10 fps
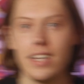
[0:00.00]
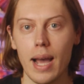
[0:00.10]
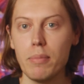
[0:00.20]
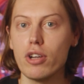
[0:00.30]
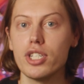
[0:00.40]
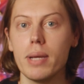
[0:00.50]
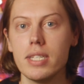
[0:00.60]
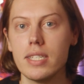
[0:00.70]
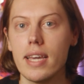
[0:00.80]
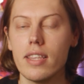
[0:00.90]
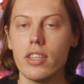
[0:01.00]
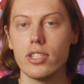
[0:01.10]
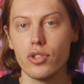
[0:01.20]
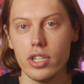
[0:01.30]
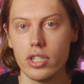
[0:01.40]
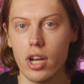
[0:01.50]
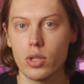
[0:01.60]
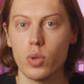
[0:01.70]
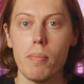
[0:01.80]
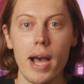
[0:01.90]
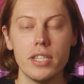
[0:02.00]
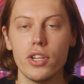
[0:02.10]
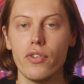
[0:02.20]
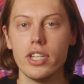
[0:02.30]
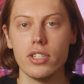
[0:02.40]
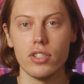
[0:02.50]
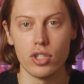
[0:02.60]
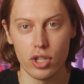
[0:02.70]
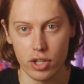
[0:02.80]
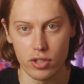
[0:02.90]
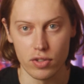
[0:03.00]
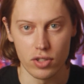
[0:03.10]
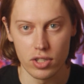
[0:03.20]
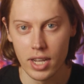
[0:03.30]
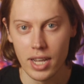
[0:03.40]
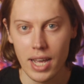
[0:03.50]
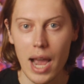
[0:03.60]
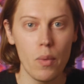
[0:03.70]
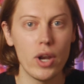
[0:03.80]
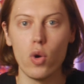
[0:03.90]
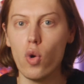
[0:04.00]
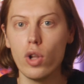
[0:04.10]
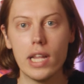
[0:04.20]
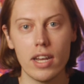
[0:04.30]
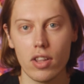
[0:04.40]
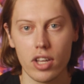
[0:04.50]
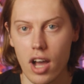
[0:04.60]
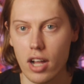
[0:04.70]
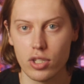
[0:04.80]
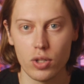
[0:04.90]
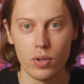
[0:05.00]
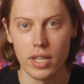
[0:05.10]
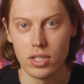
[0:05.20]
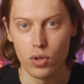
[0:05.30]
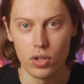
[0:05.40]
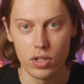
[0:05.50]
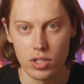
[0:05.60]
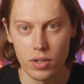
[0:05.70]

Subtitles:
I'm not ashamed to say that the Street Sharks were my generation's Turtles. I went all in on the cartoon and toys.